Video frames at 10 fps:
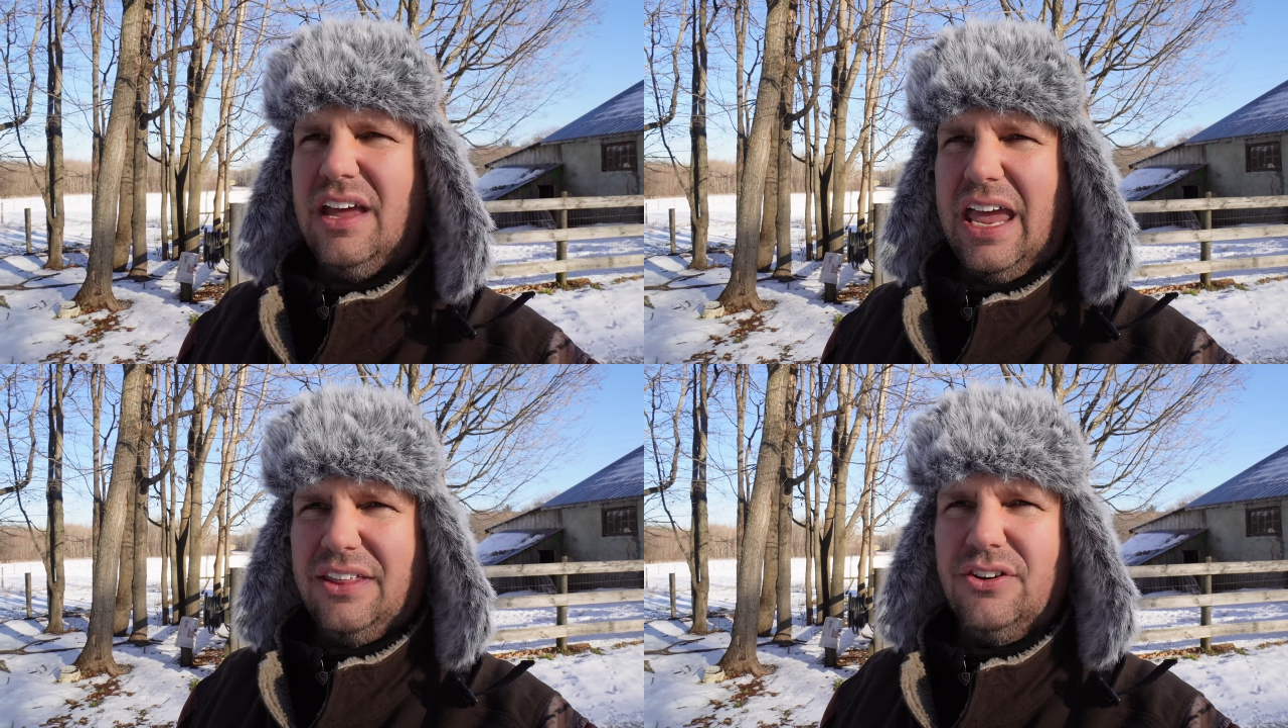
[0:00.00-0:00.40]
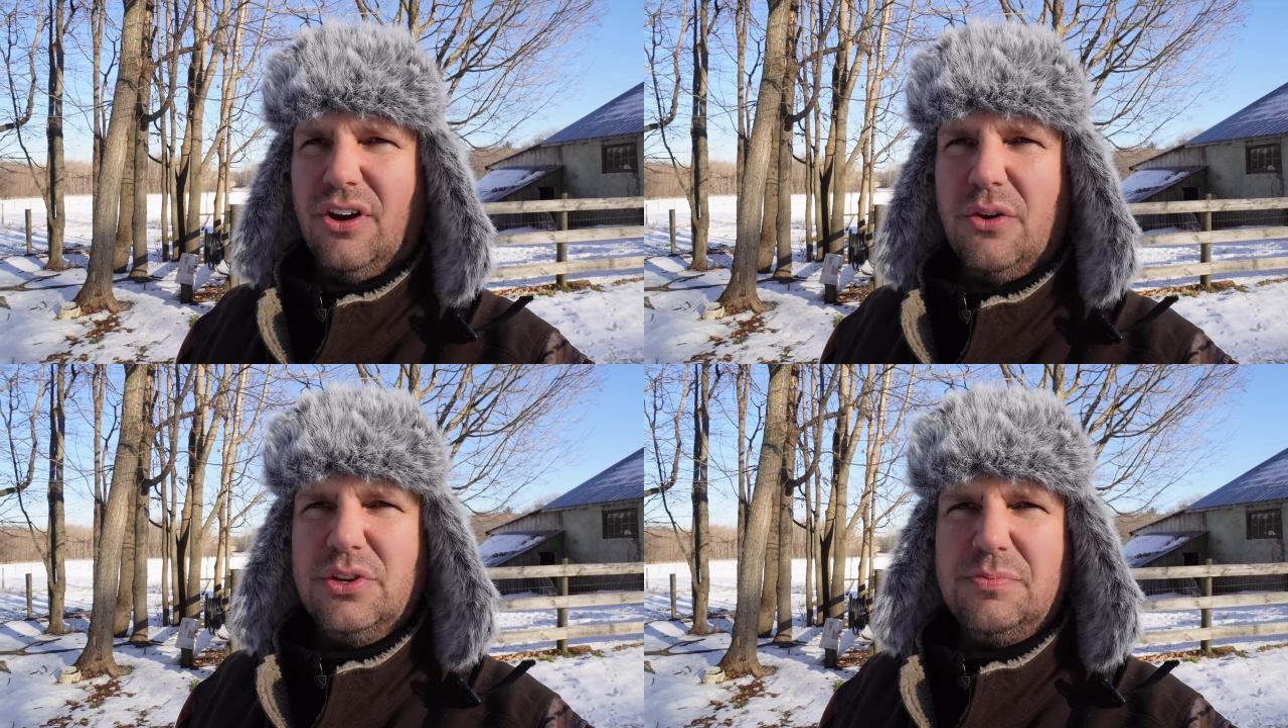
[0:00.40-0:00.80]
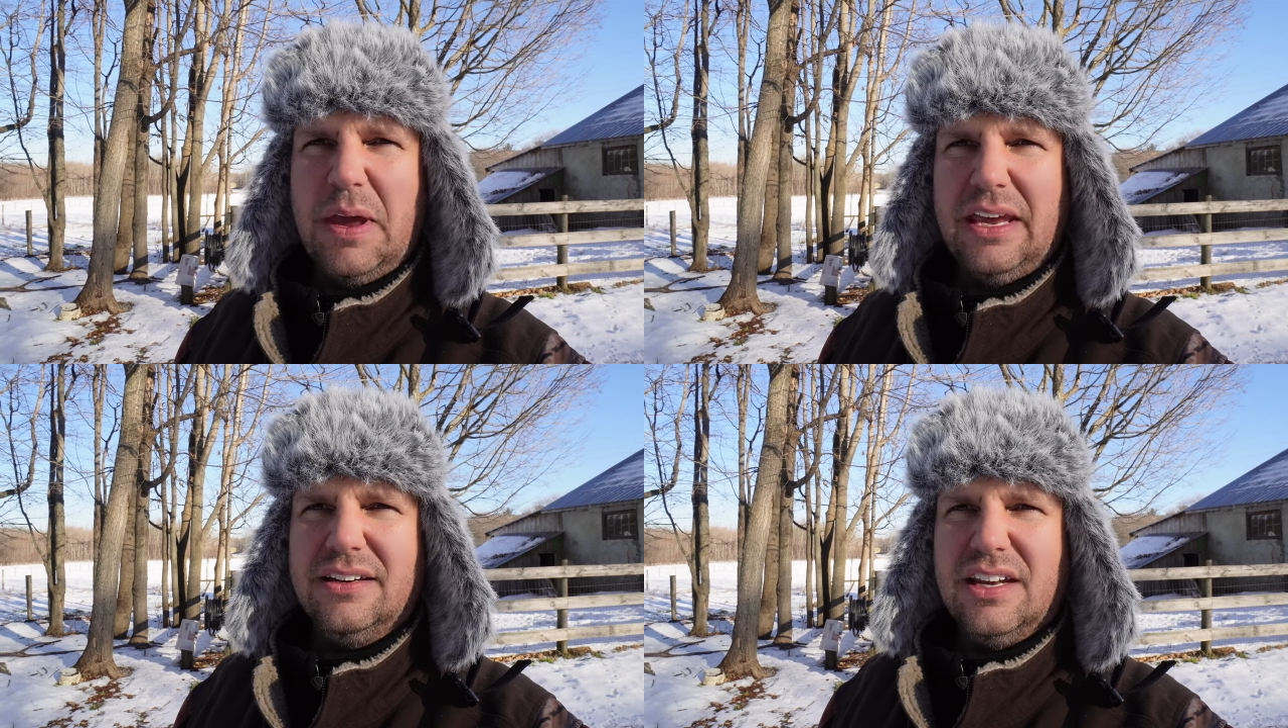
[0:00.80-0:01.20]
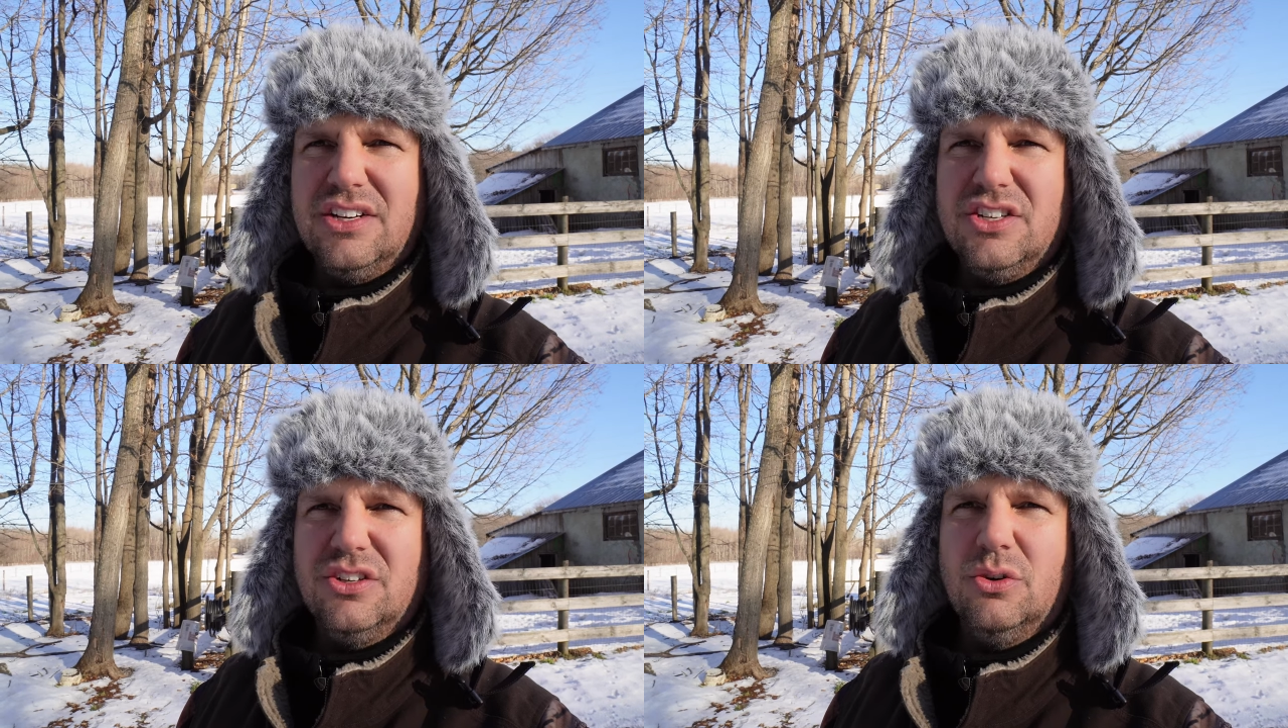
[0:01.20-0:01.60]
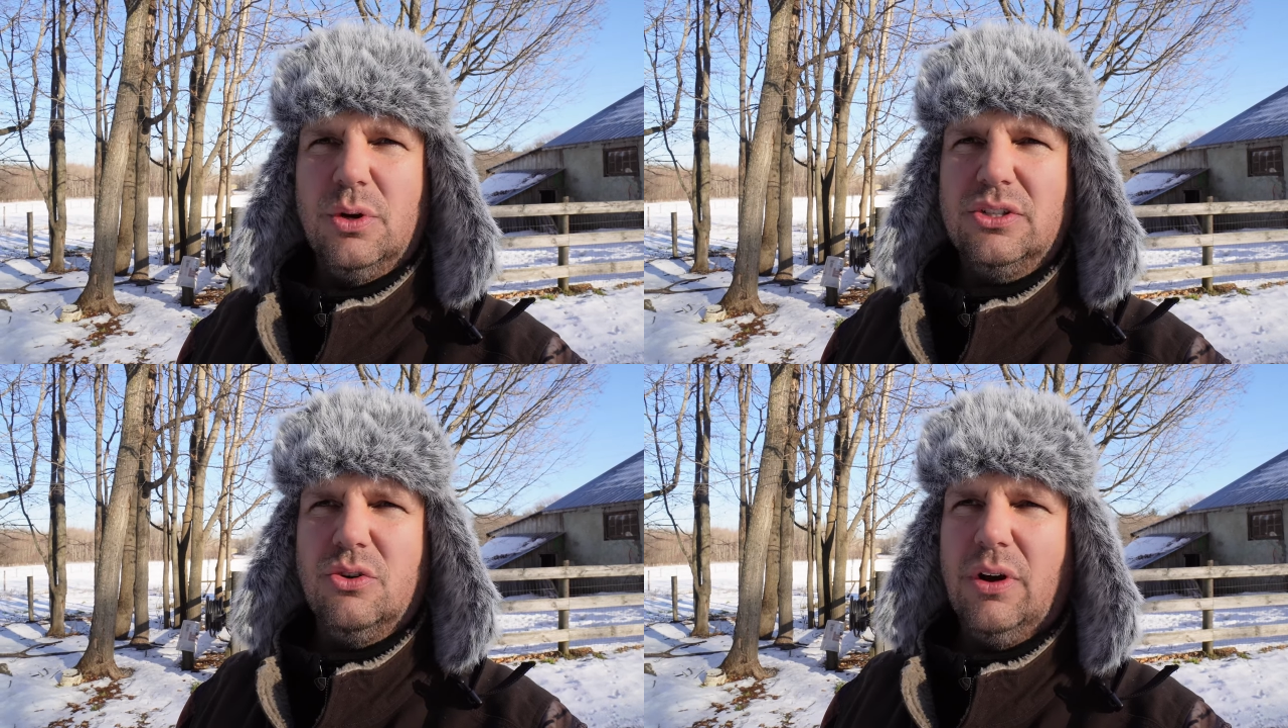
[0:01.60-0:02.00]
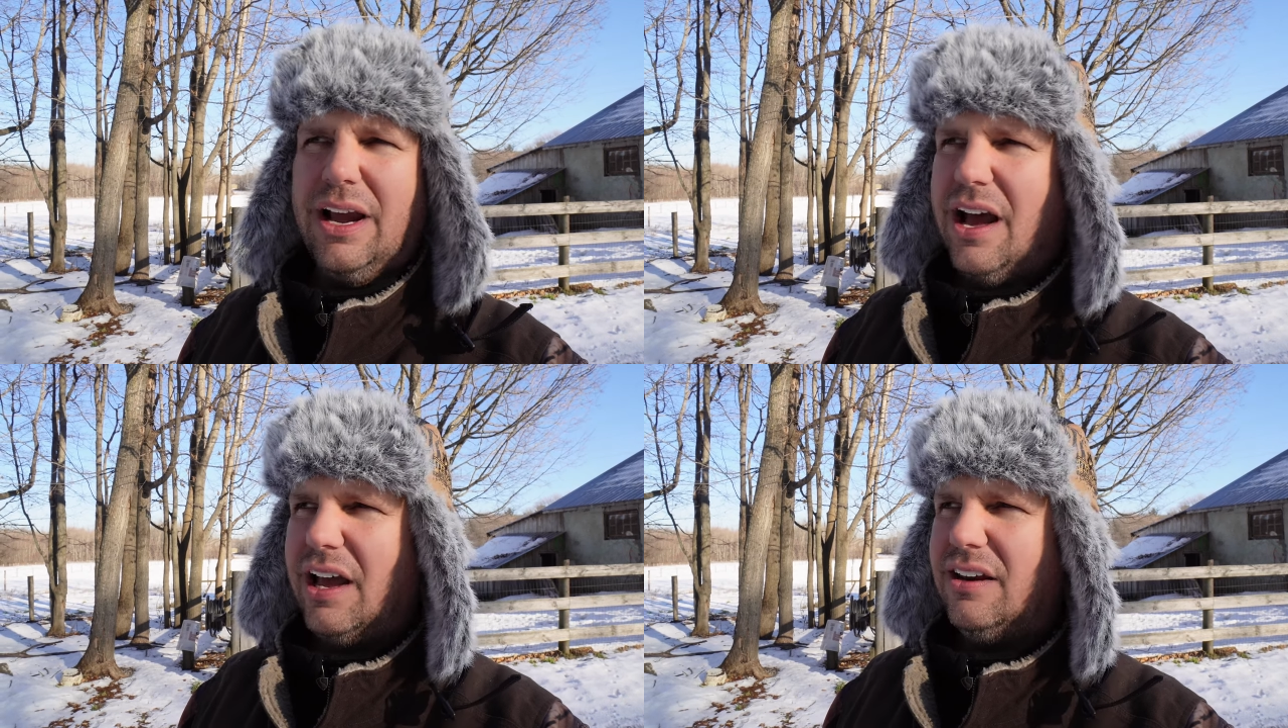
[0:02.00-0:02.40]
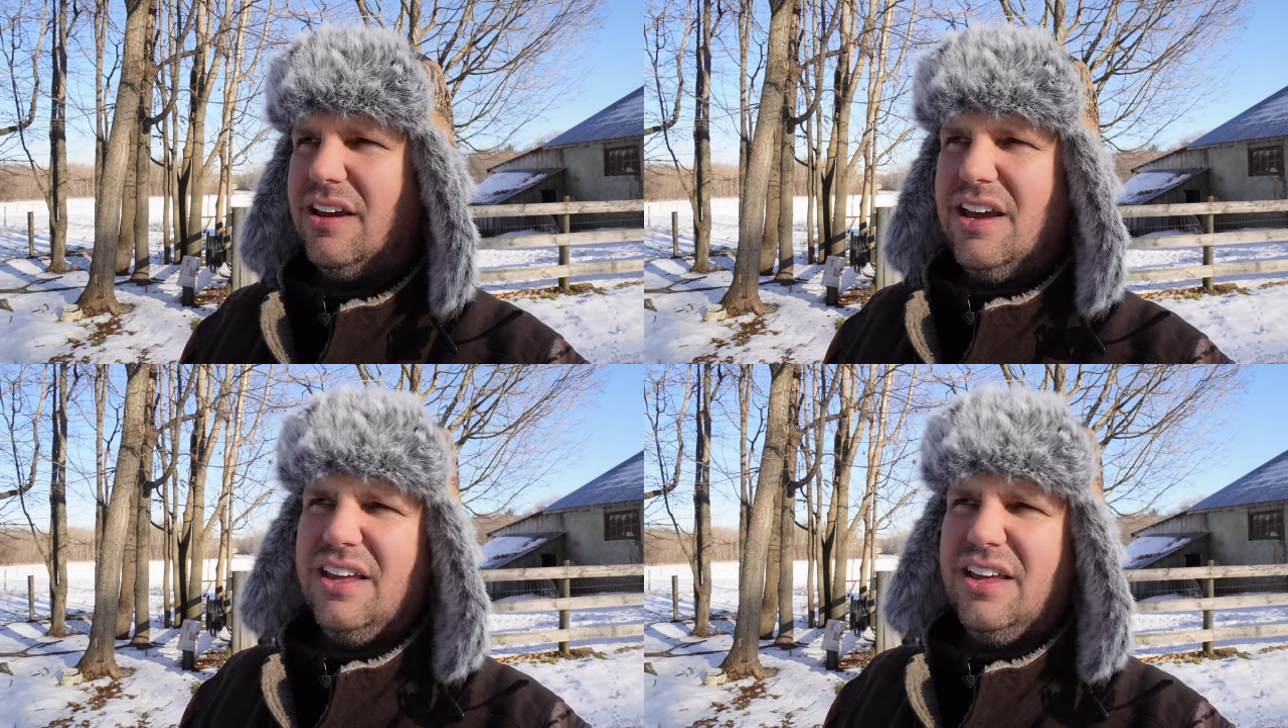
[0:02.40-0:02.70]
And they're always paying attention to what's going on.